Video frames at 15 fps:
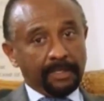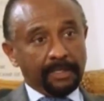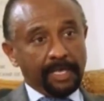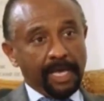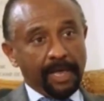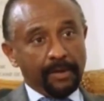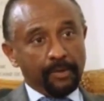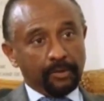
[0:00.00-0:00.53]

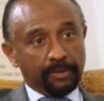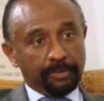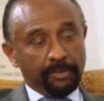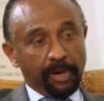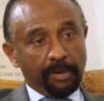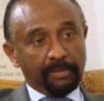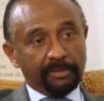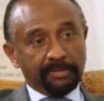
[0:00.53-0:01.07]
They are not
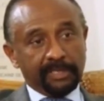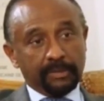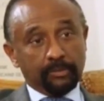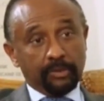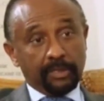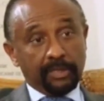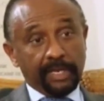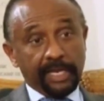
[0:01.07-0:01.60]
problems
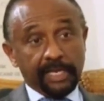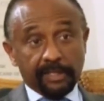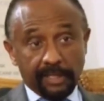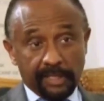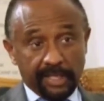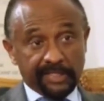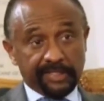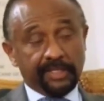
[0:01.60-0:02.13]
that were
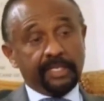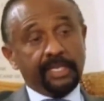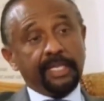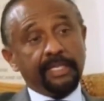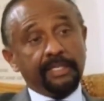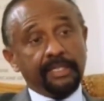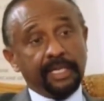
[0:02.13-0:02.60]
created yesterday.